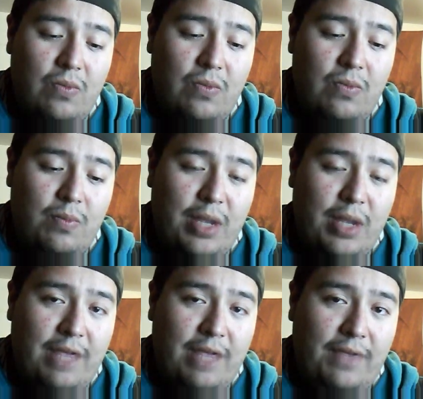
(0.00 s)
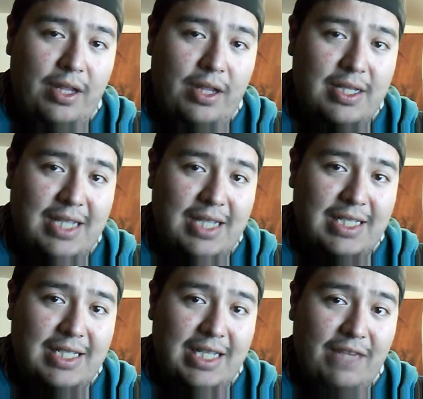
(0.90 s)
But if he decides to
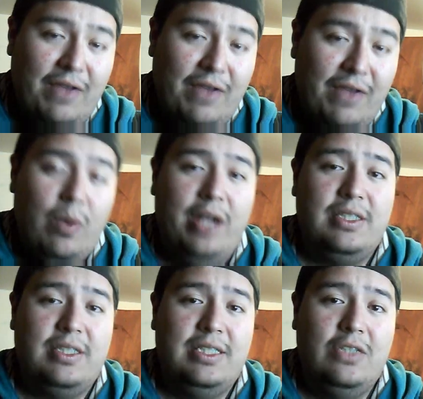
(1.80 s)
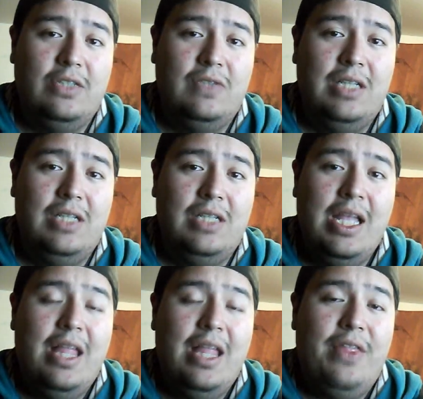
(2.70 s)
take the fight with Anderson Silva,
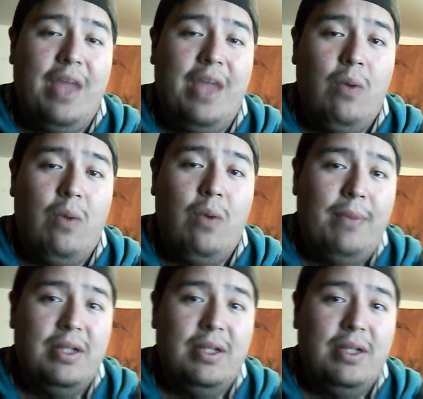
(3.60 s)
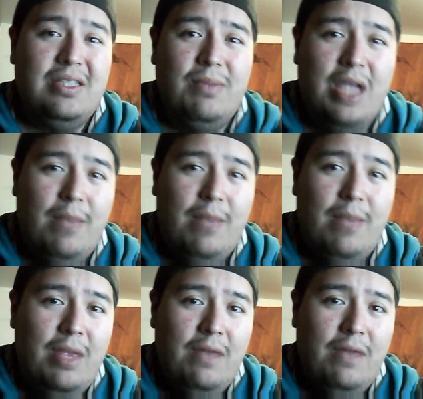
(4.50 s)
that will happen sometime
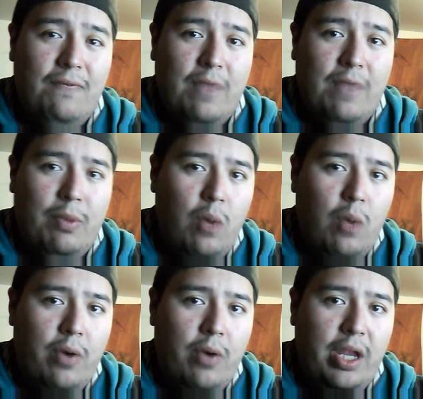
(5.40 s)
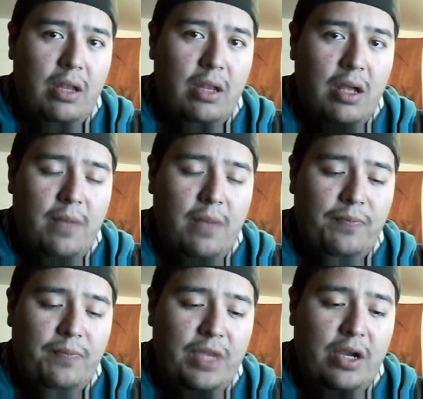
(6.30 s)
in February,
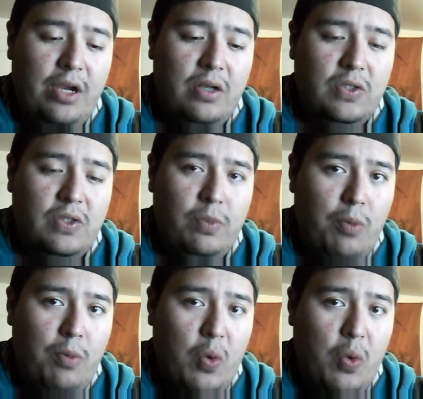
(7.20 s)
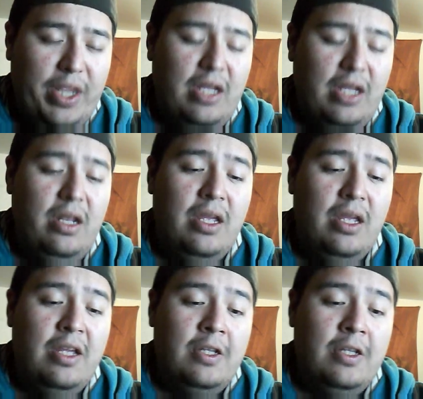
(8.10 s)
near Super Bowl weekend.
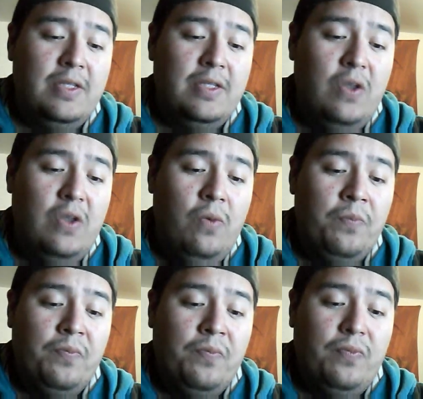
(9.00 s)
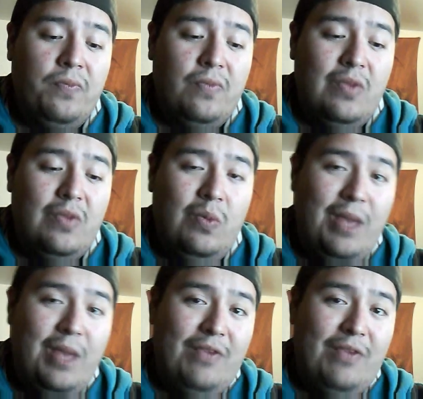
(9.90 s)
So we would
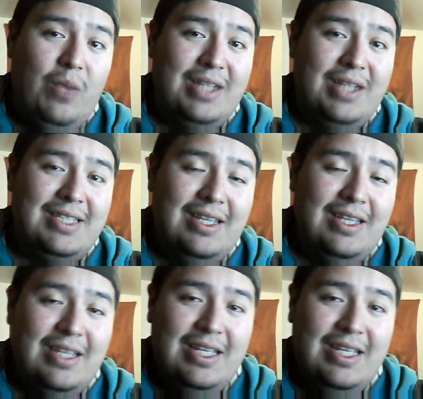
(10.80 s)
have to wait and see.